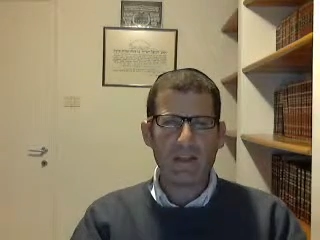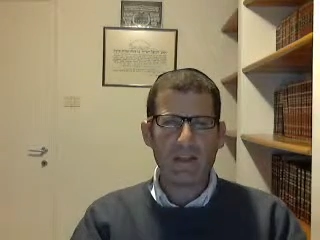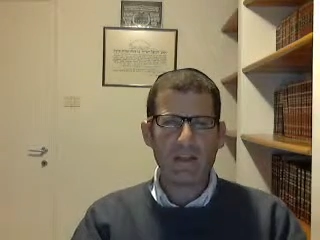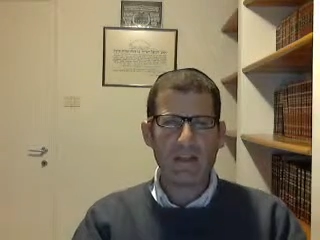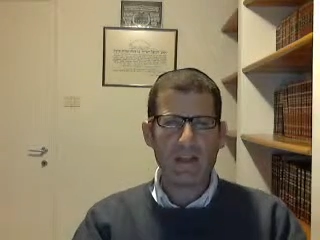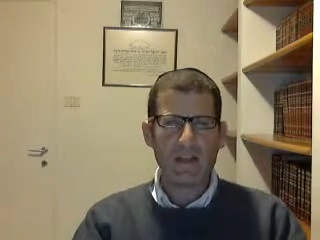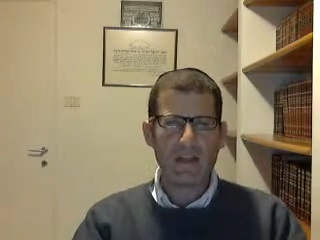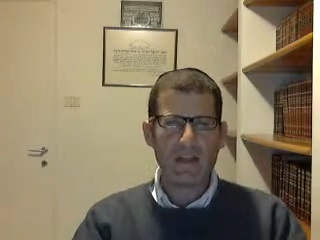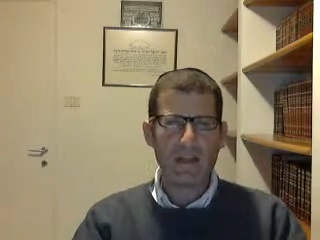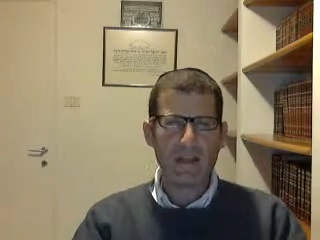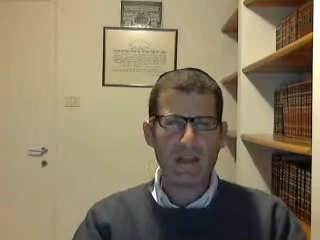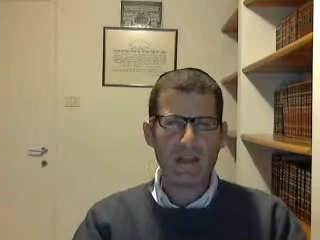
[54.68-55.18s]

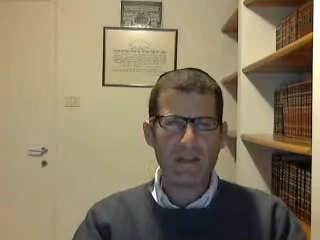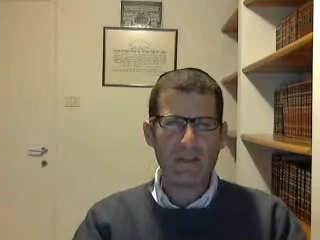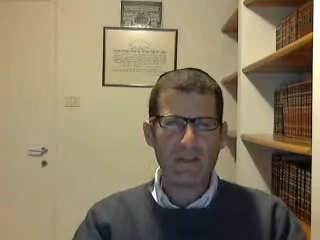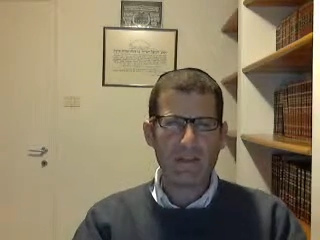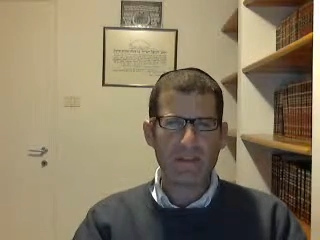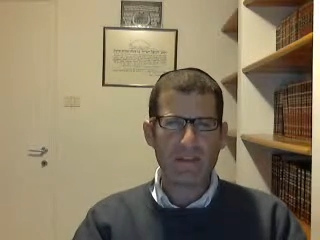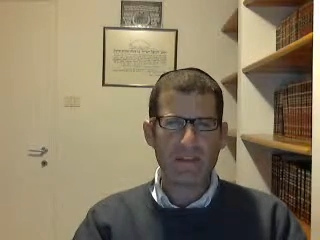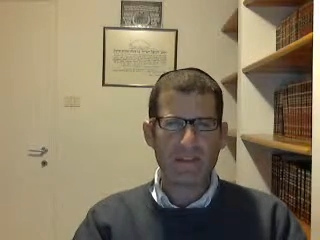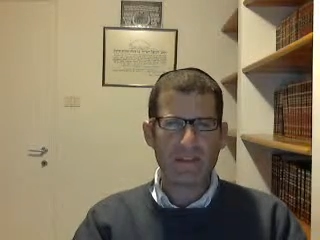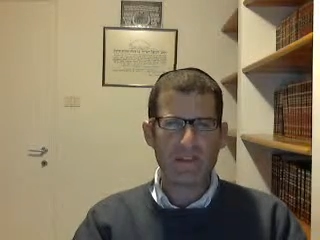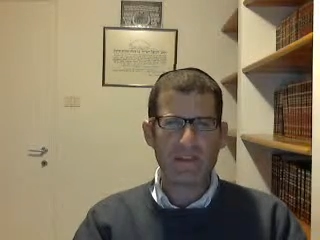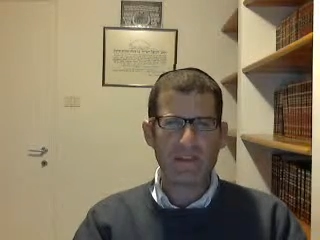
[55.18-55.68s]

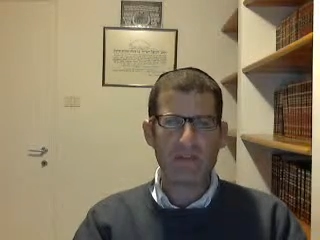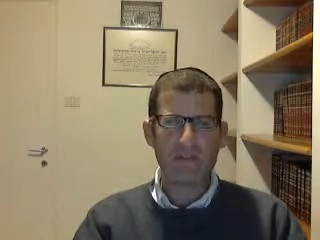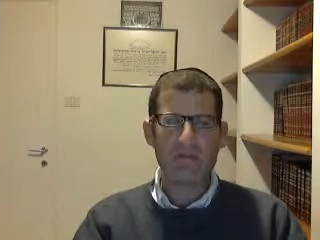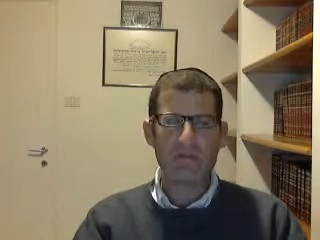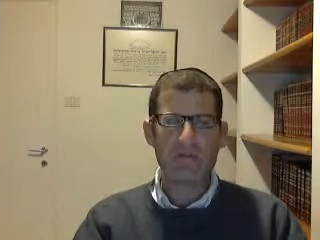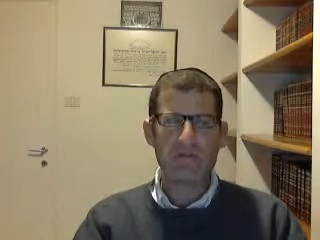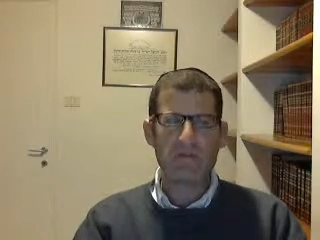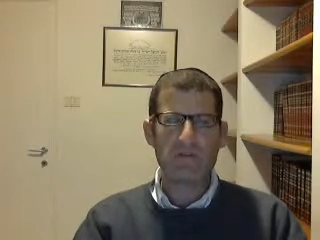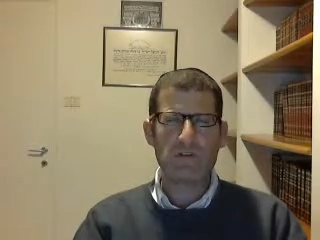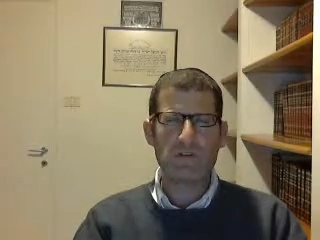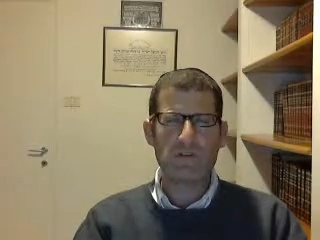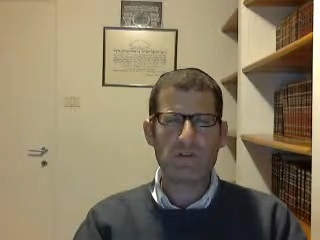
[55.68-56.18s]
that
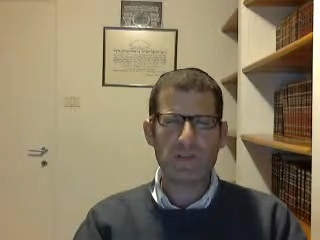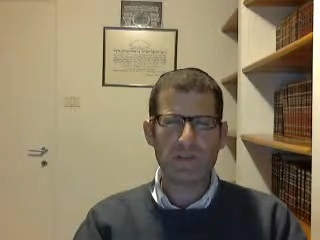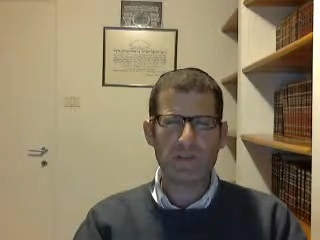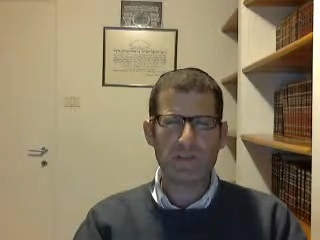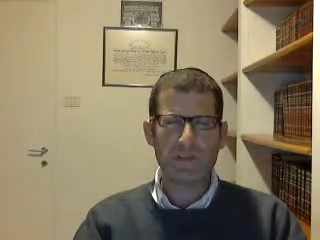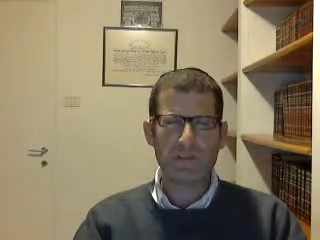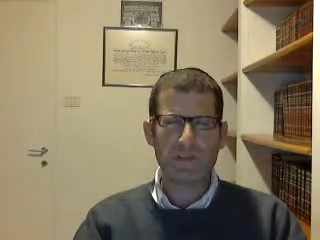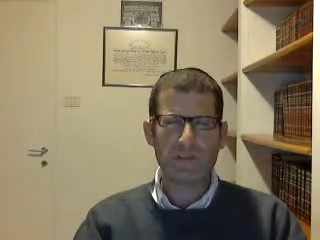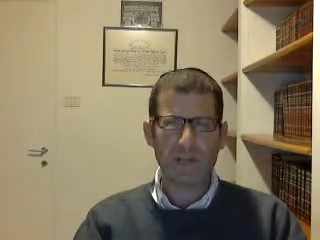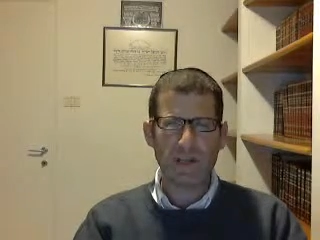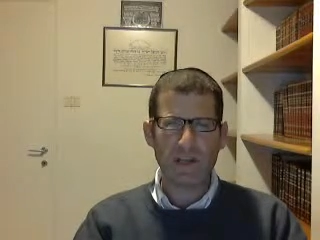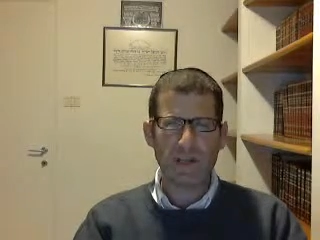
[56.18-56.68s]
Kiddushin
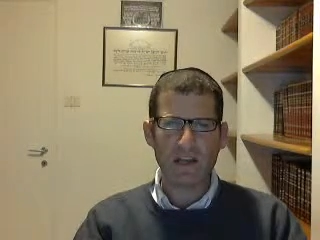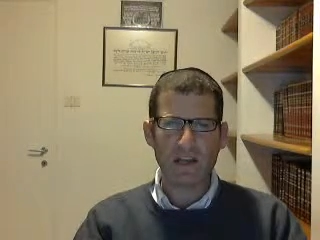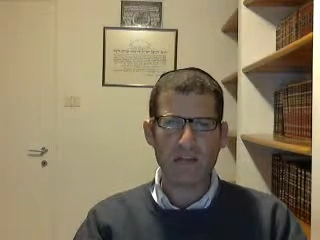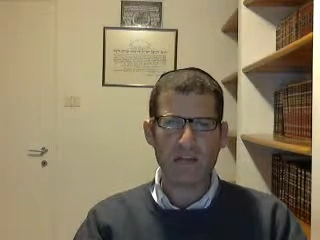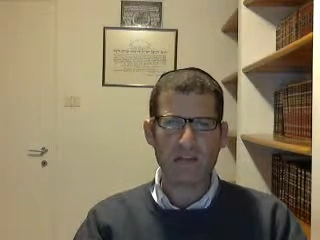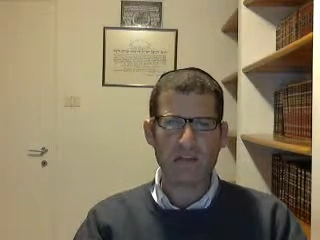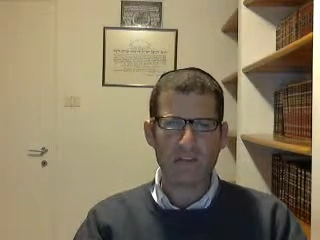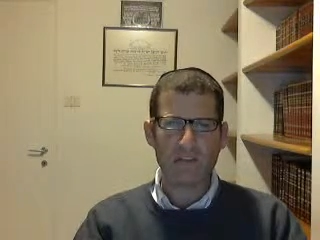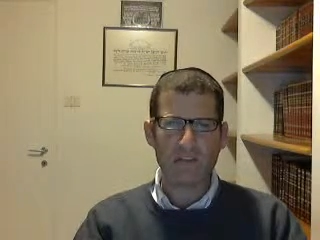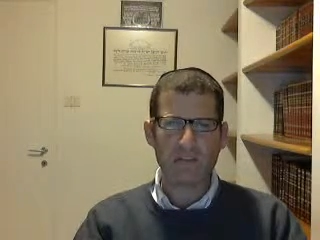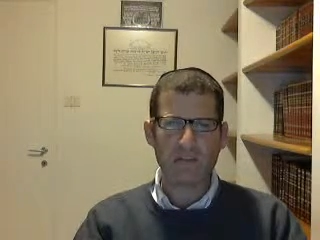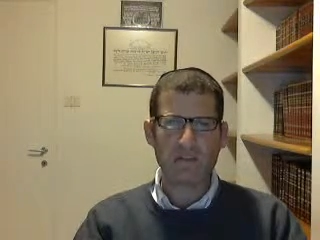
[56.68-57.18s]
Al T'nai,
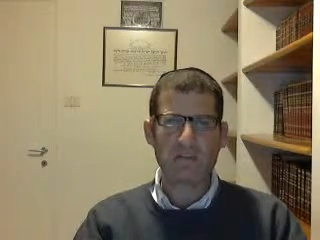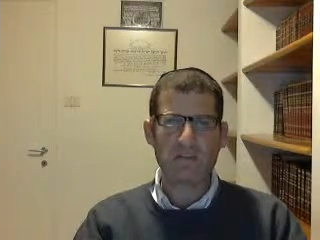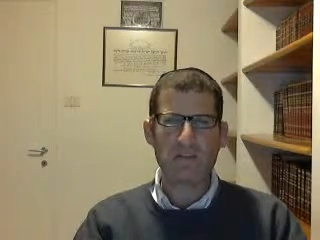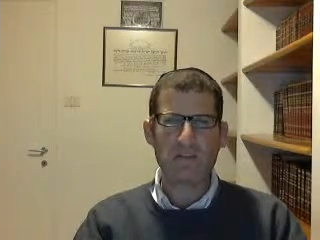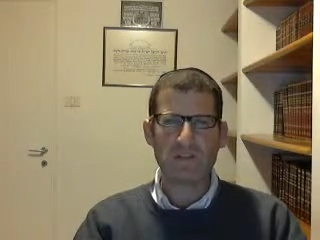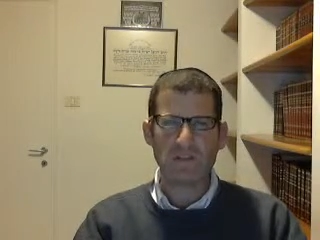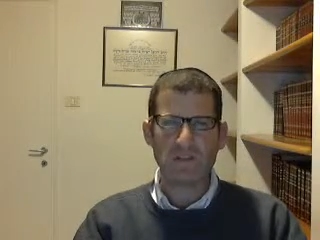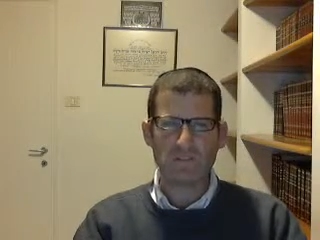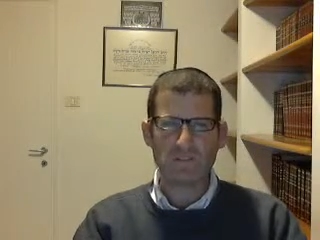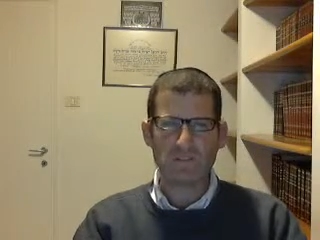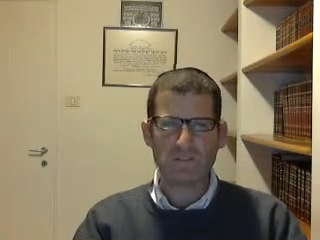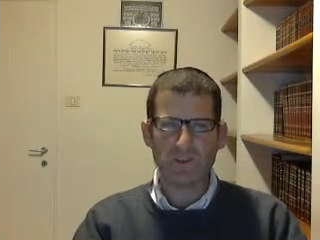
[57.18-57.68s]
when a
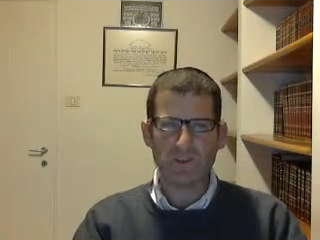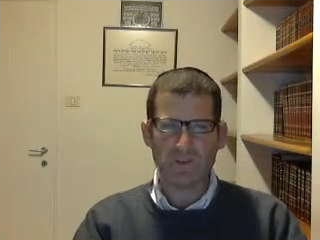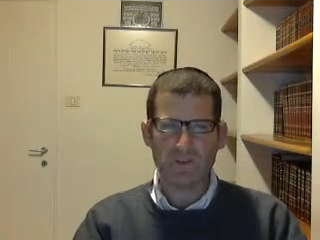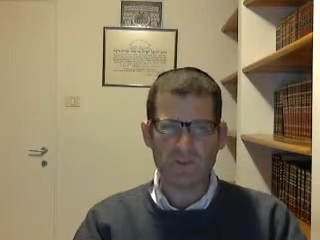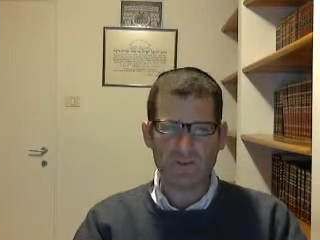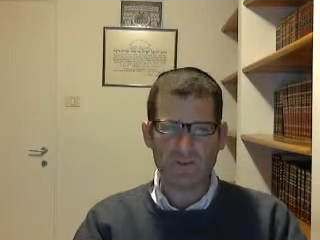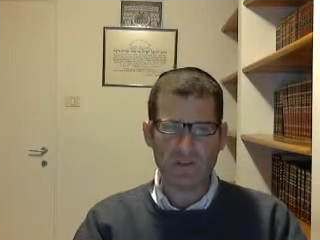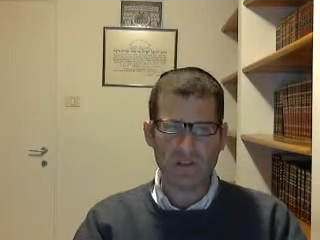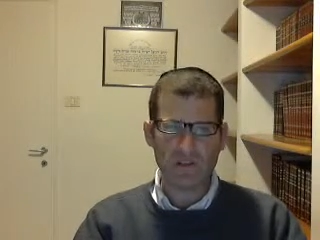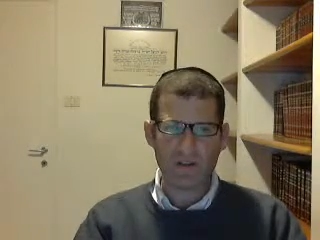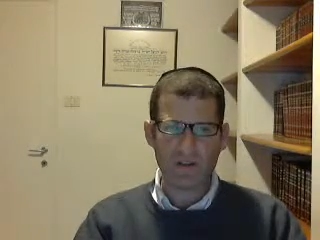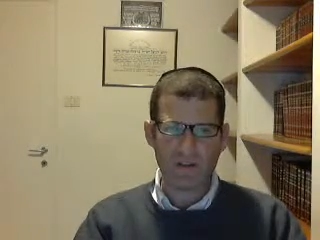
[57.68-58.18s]
person does make
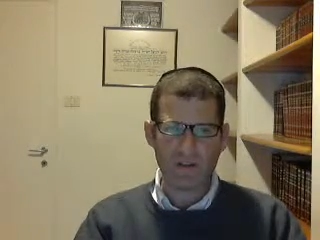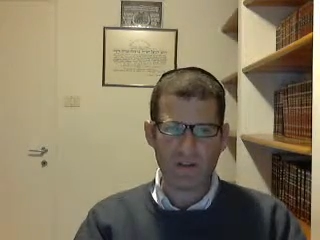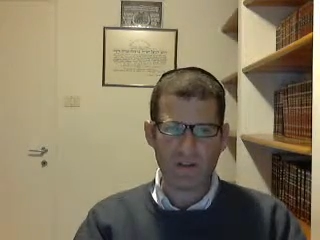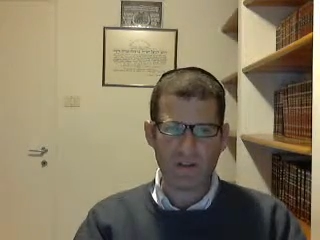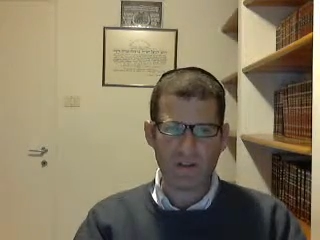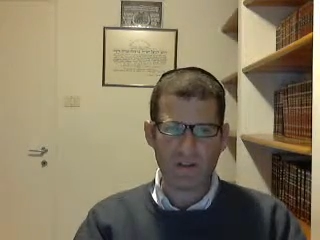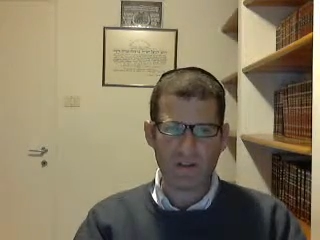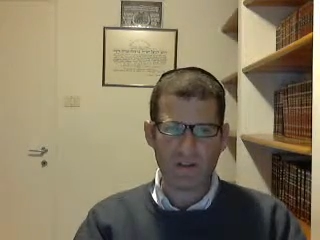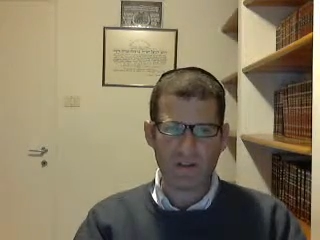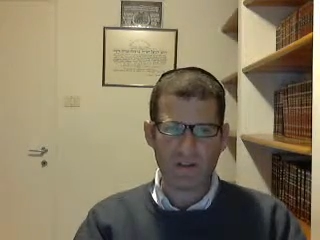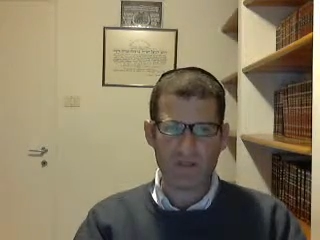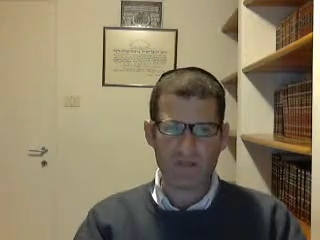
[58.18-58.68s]
Kiddushin Al
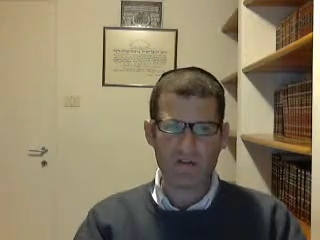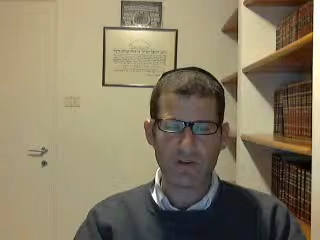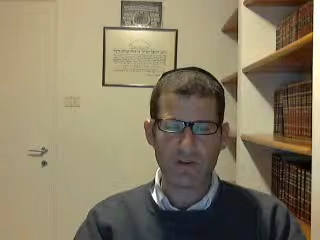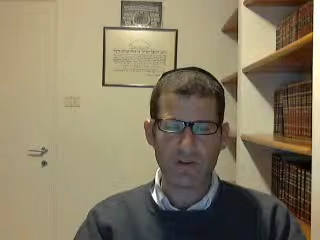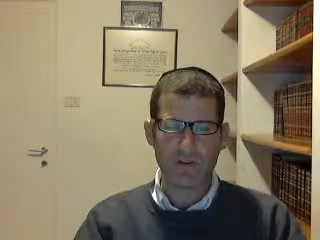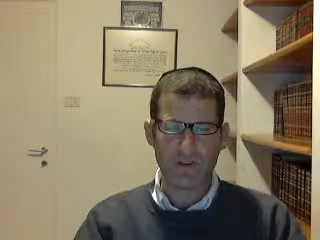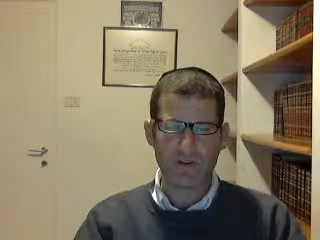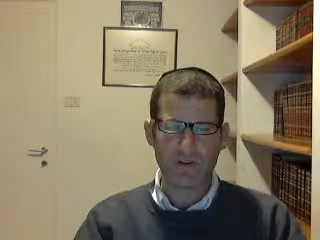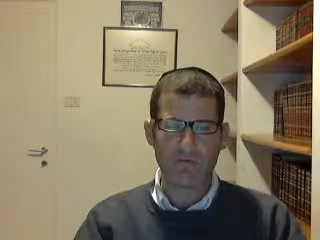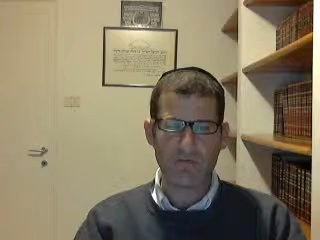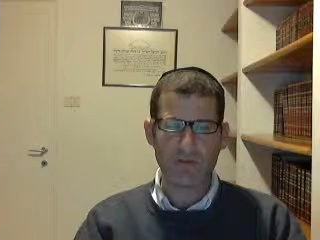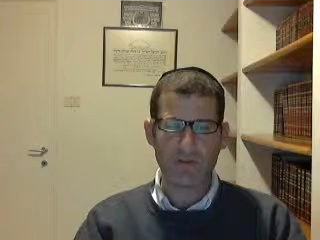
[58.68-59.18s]
T'nai, the
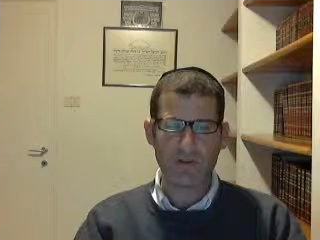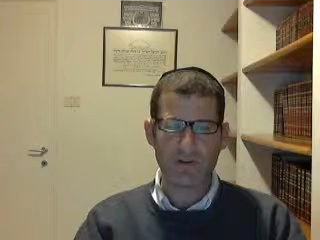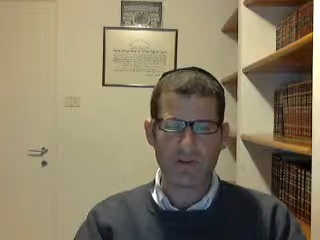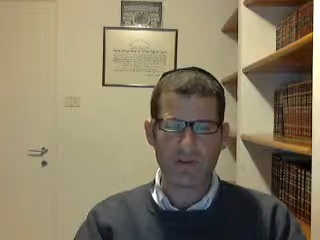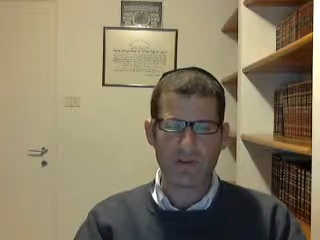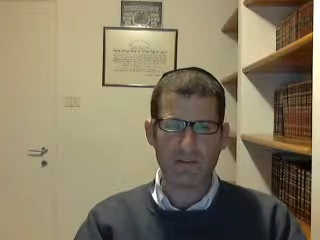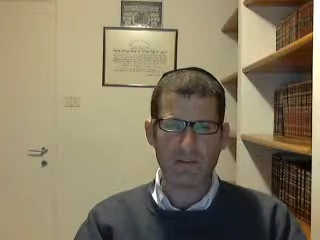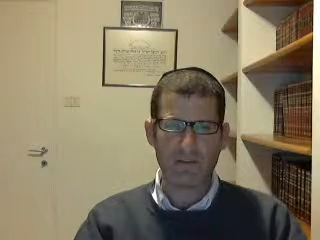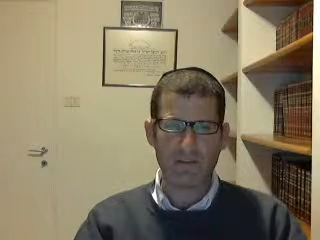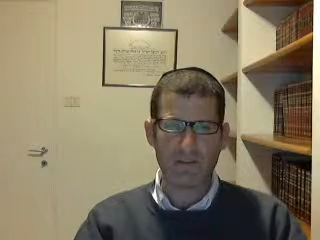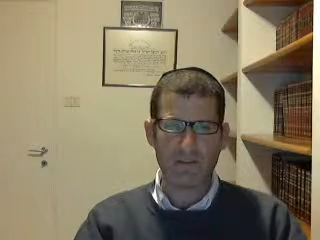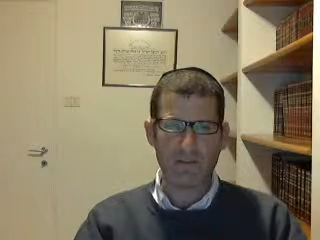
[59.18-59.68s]
Shulchan Aruch
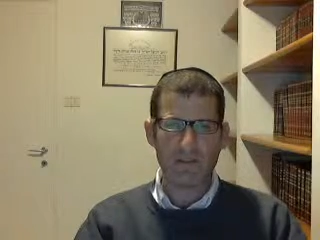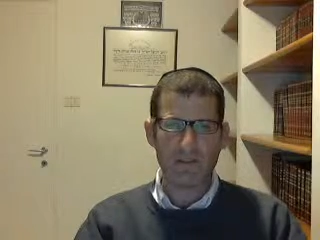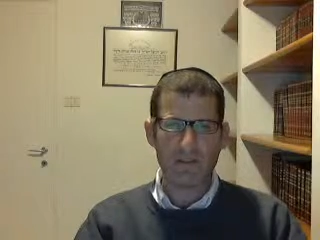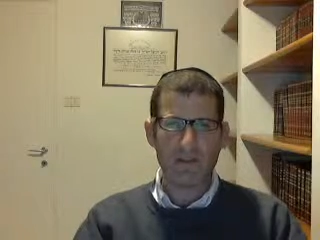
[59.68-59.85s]
writes